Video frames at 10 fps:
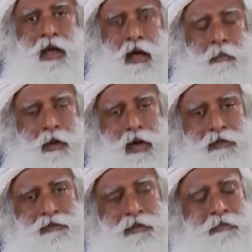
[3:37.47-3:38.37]

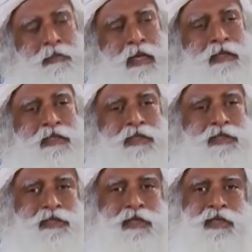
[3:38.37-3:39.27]
Apart from planting
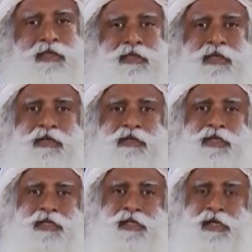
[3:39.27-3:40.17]
trees,
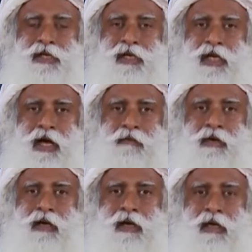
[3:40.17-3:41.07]
increasing the green
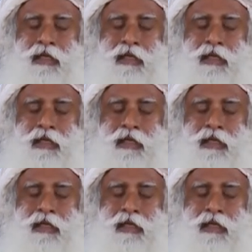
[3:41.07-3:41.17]
cover,